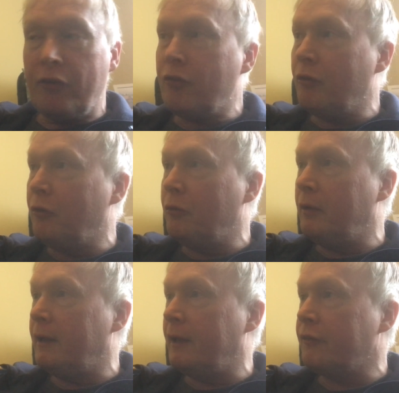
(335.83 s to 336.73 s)
So
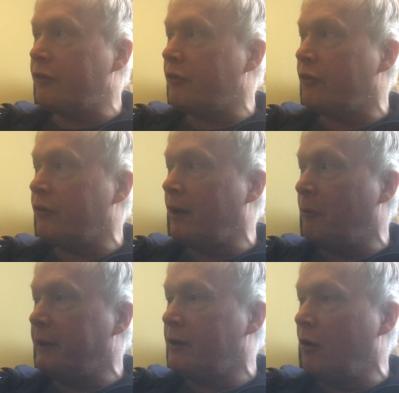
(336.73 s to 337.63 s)
and just to see
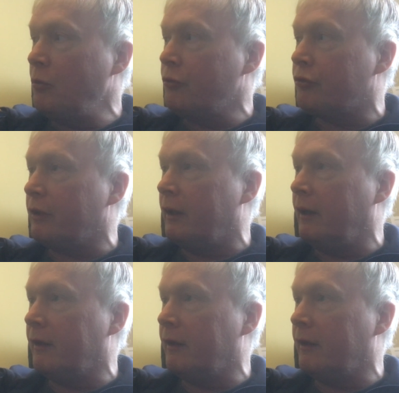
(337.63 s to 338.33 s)
how it goes really,